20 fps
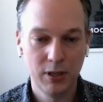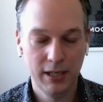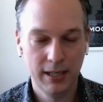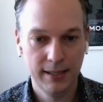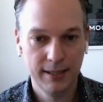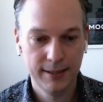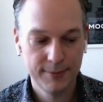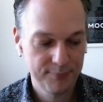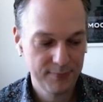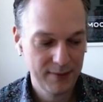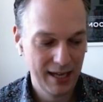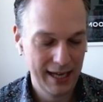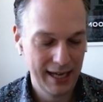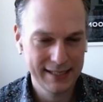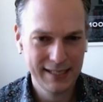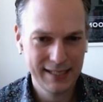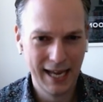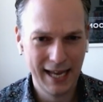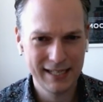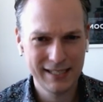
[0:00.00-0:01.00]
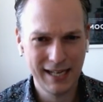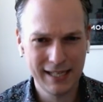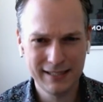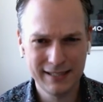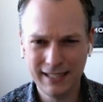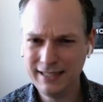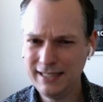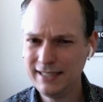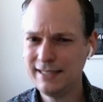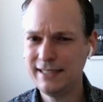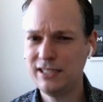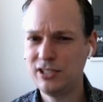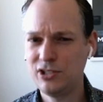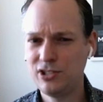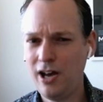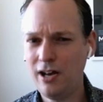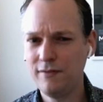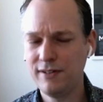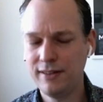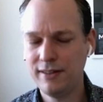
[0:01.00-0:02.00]
And then there's
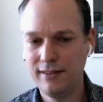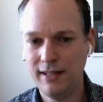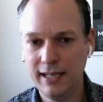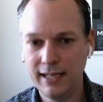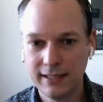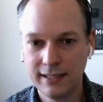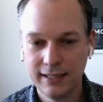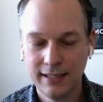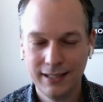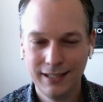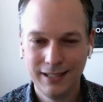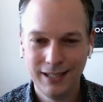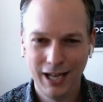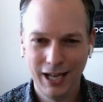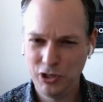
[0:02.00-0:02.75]
this Java thing.